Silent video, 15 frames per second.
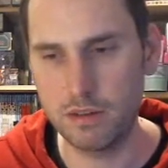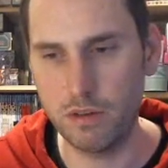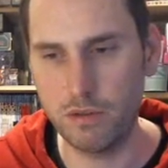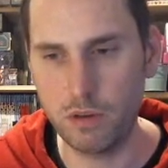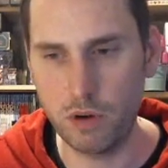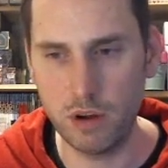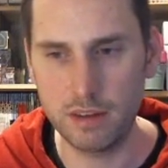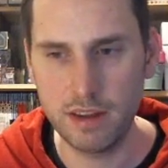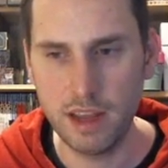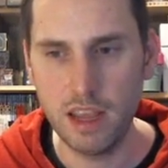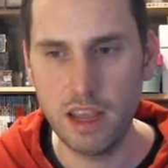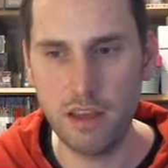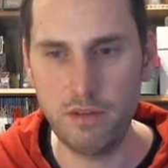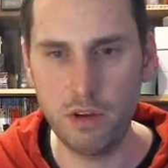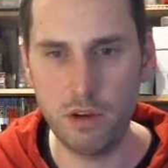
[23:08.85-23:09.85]
So of course,
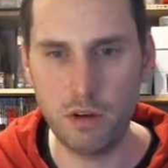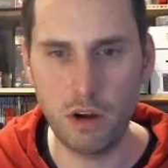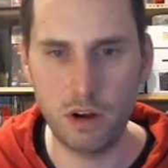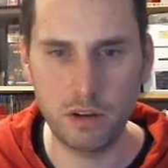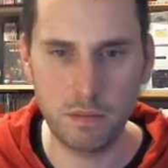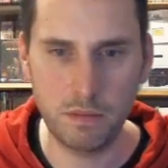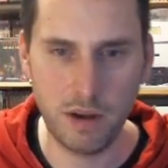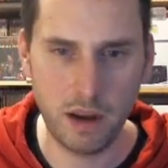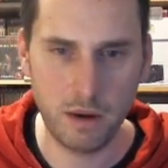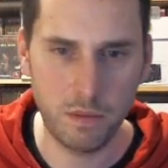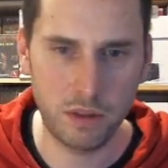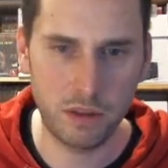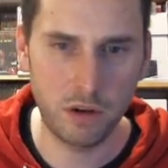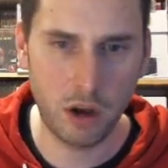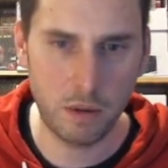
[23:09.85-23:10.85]
if you're going to play
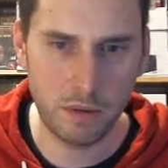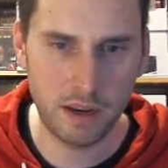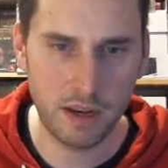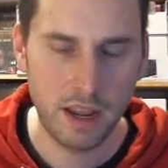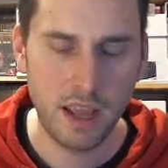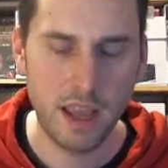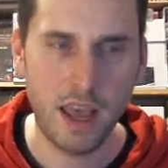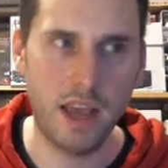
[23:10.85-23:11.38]
with a goblin,